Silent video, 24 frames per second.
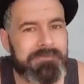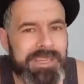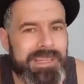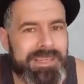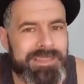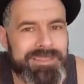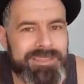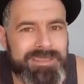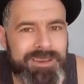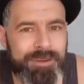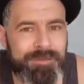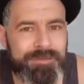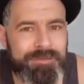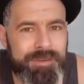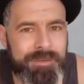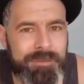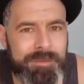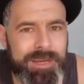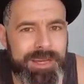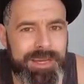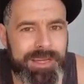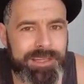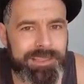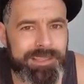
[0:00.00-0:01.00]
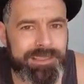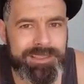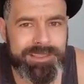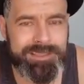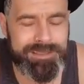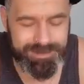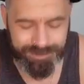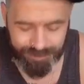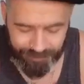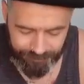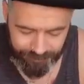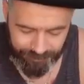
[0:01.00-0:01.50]
it's not for me.
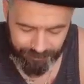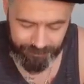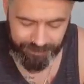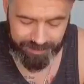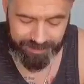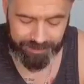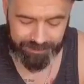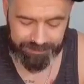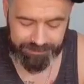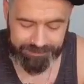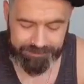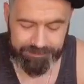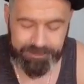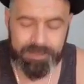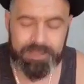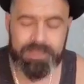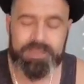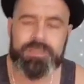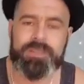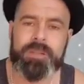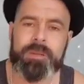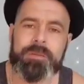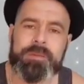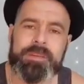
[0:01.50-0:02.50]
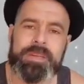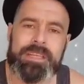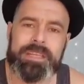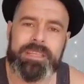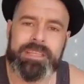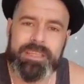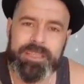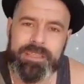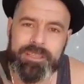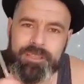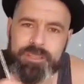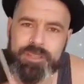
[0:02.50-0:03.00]
It's not for me. So I'm
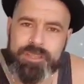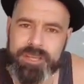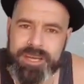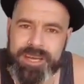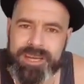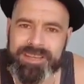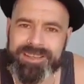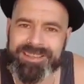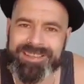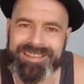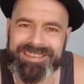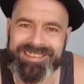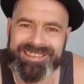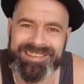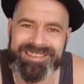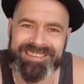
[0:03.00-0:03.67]
thinking gin.